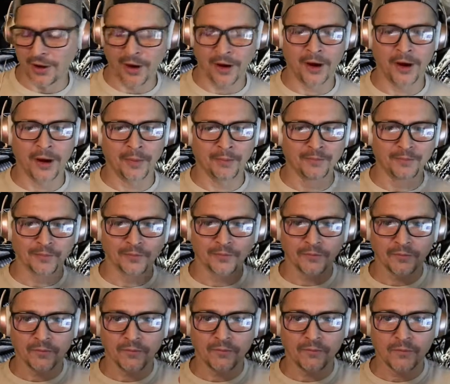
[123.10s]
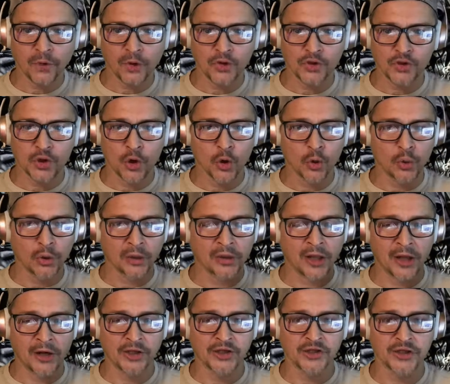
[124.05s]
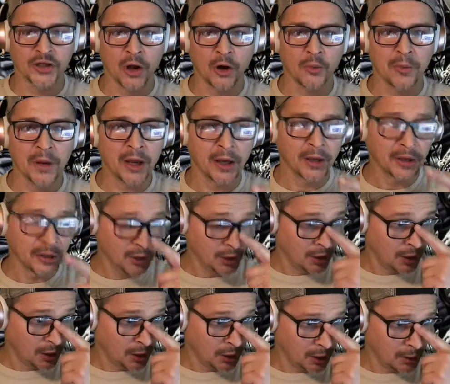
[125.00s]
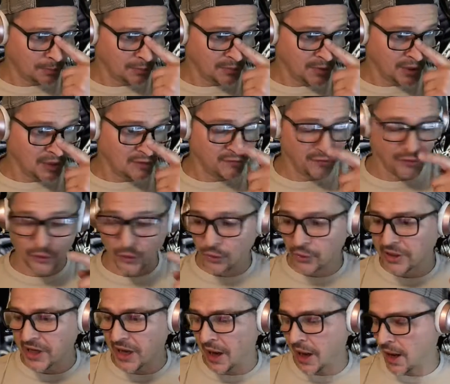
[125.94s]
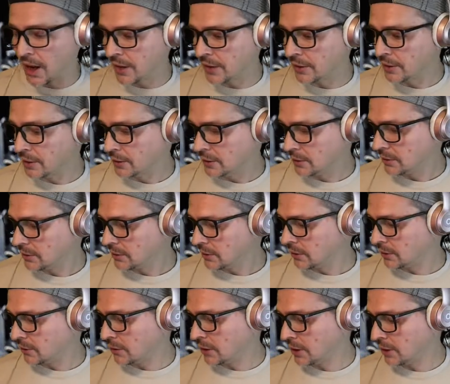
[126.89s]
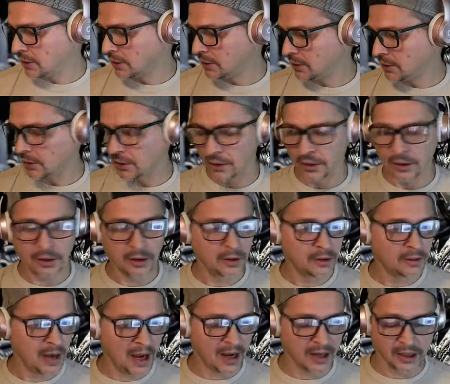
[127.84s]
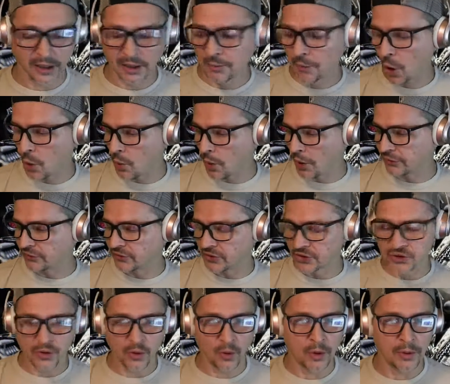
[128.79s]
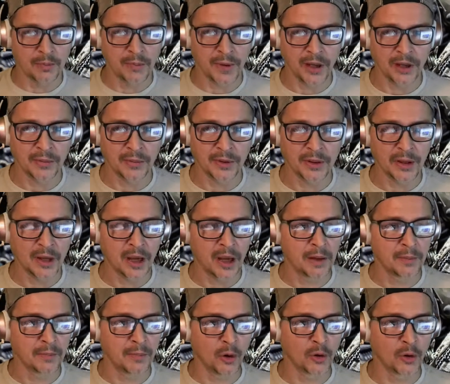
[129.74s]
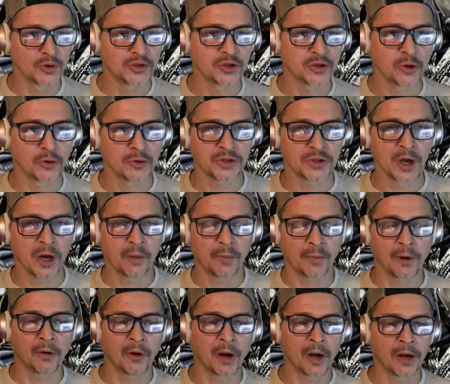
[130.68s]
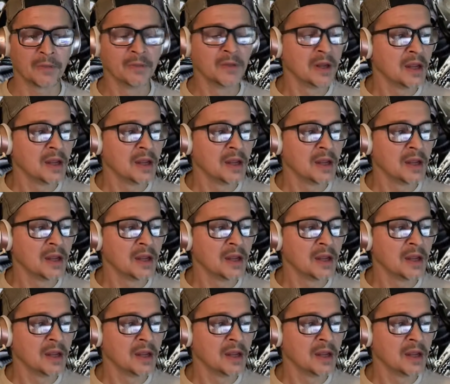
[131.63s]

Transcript: Um, so let us know, man. Um, if you can, all right. Uh, I can go on Discord maybe and post those up. All right.